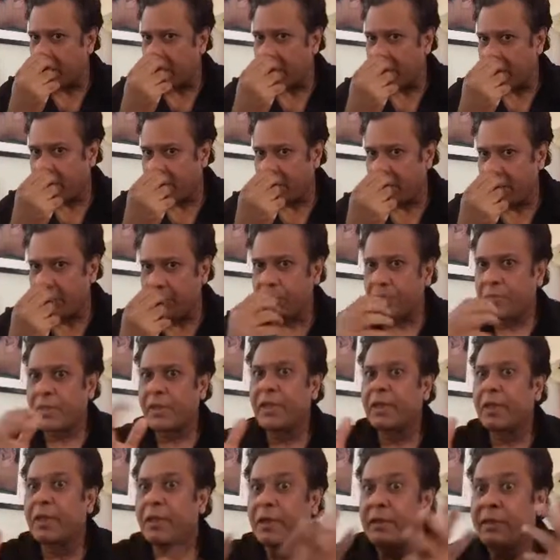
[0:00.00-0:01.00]
remember?
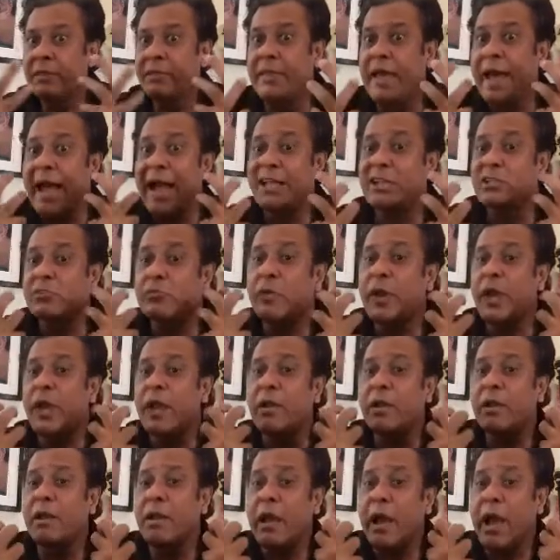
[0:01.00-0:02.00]
That's
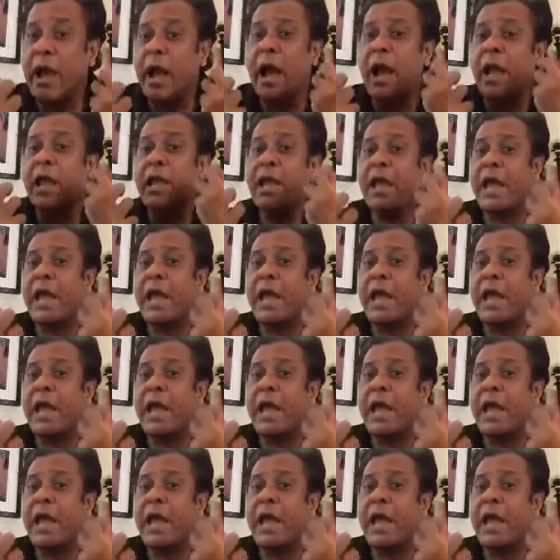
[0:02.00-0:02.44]
where I